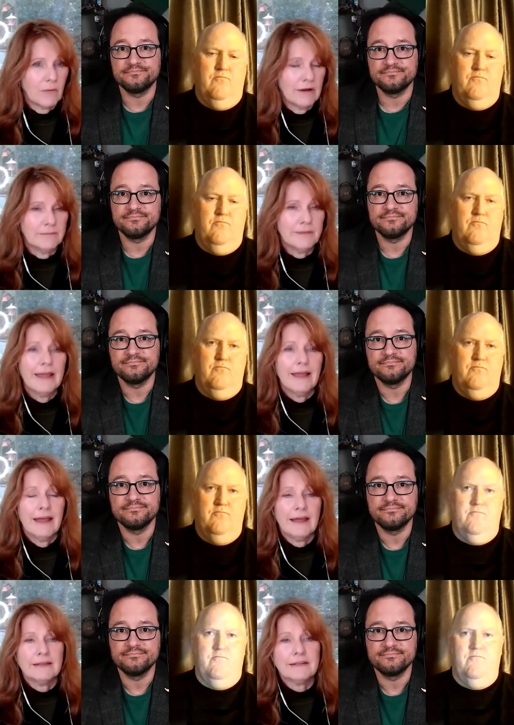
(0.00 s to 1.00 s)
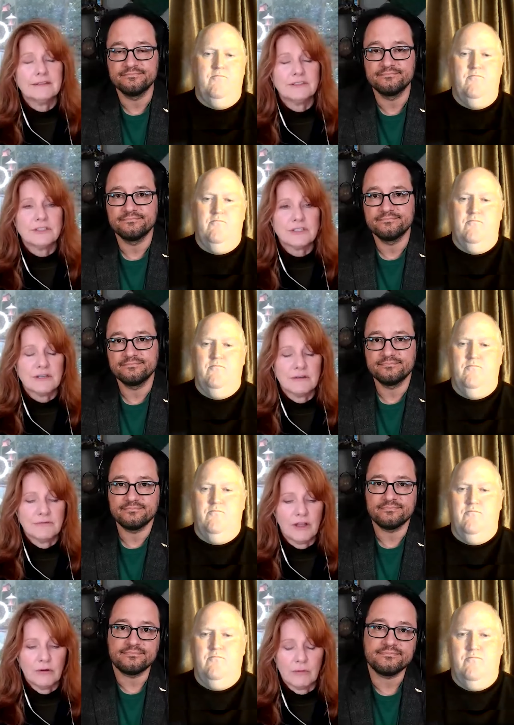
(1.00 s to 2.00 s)
Speaker 1: Wow. And just a
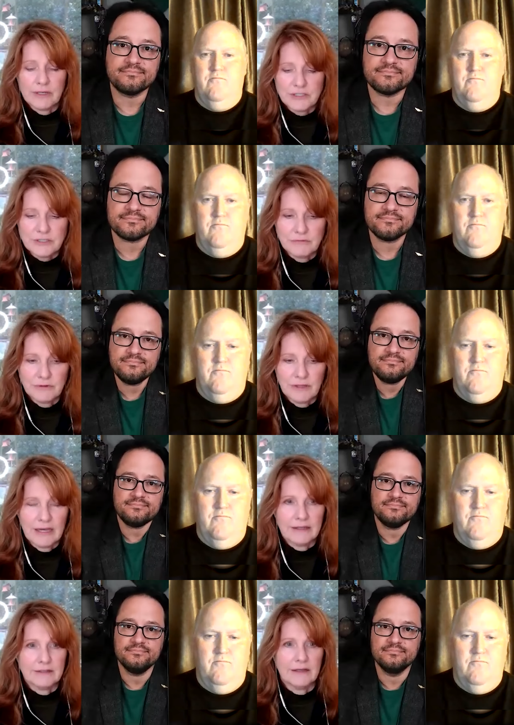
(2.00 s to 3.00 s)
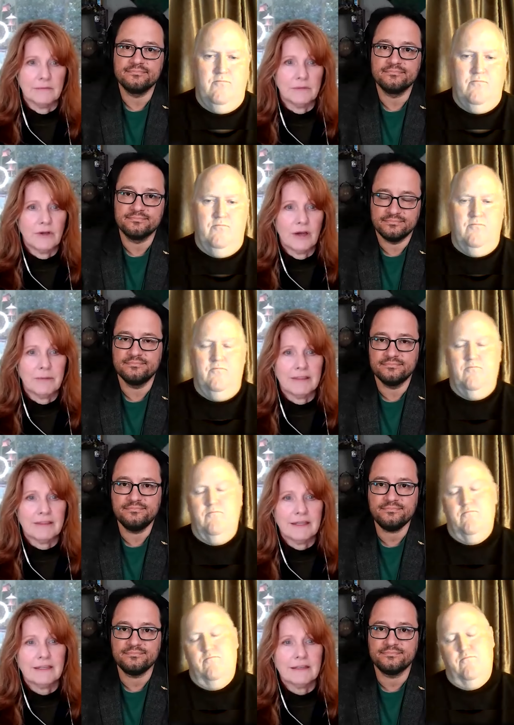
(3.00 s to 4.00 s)
follow up question for that. Um, you got me
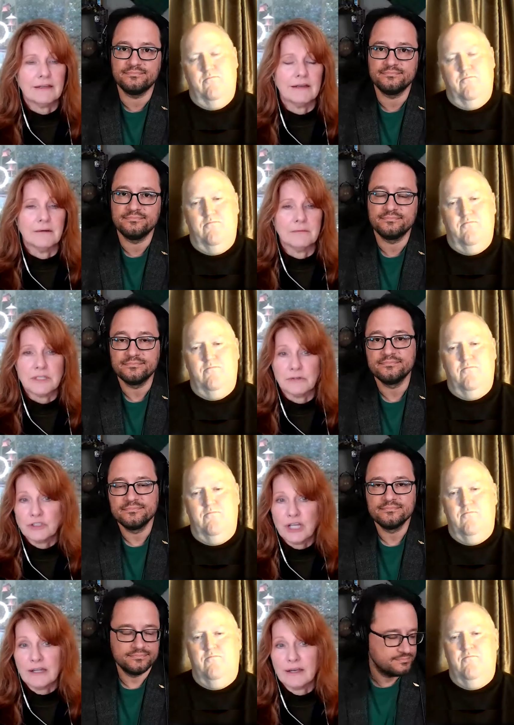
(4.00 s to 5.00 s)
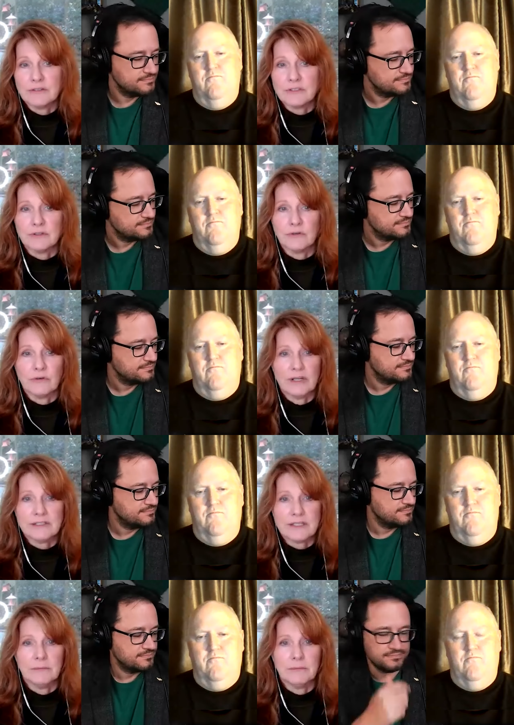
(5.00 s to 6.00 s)
thinking um, self checkout is a great
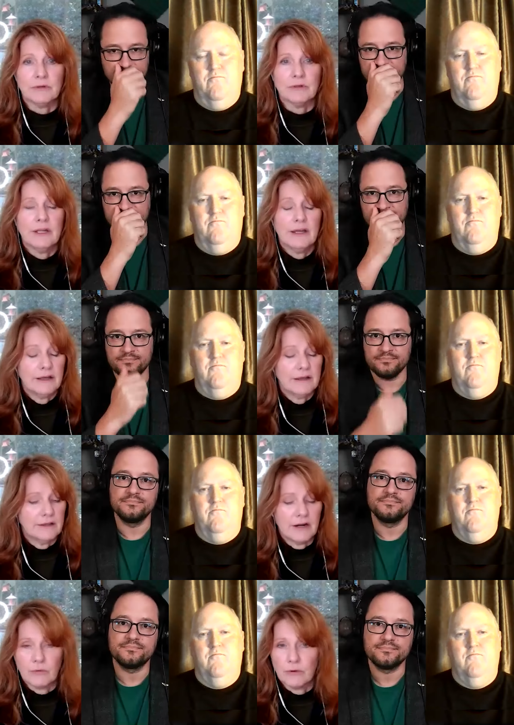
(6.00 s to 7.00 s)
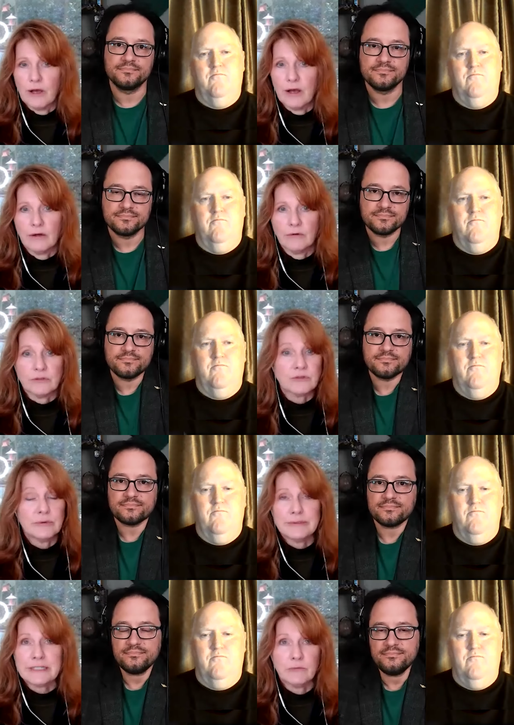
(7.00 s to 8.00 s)
example. A lot of uh,
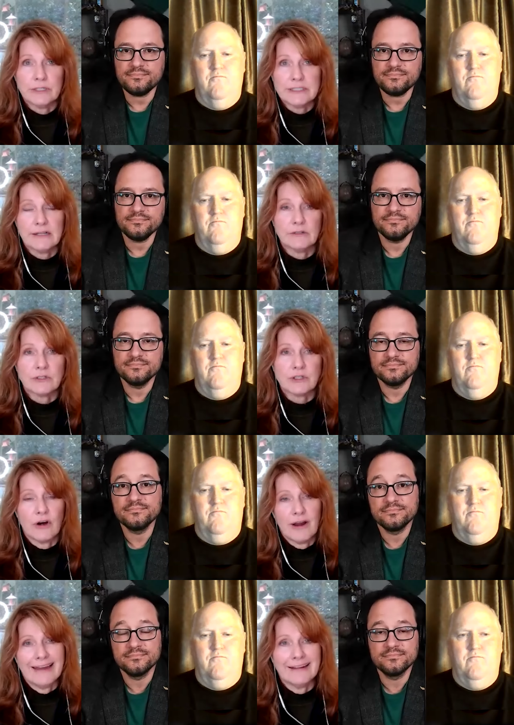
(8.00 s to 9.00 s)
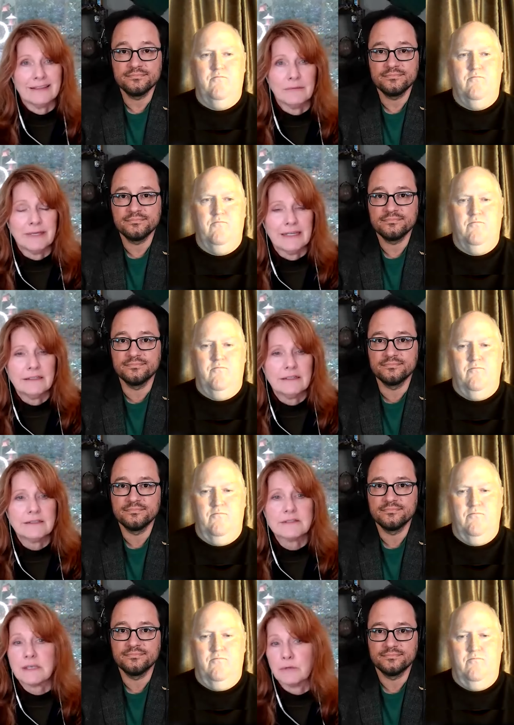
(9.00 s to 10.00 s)
grocery ret- retailers are adding them in,
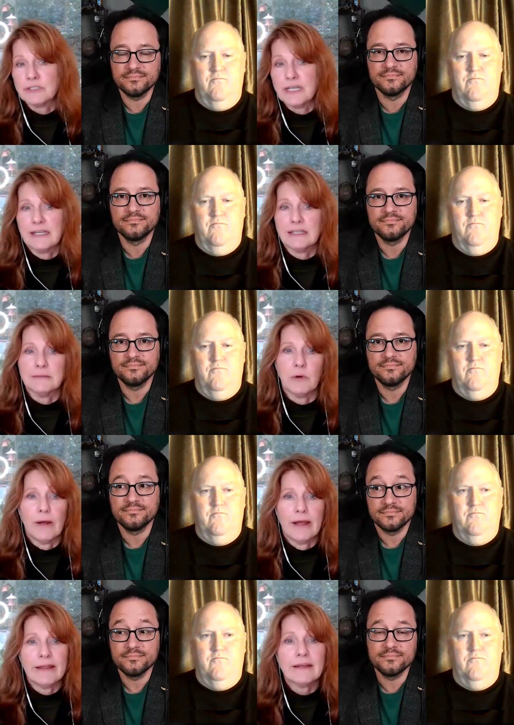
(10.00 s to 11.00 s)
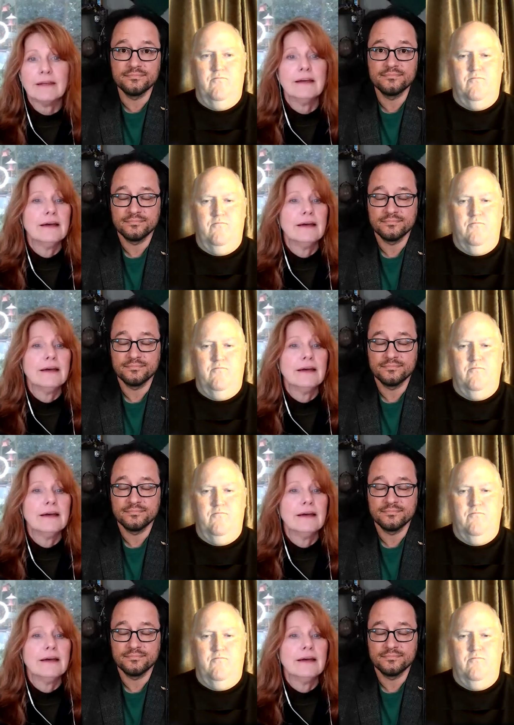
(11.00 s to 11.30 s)
some are taking them away.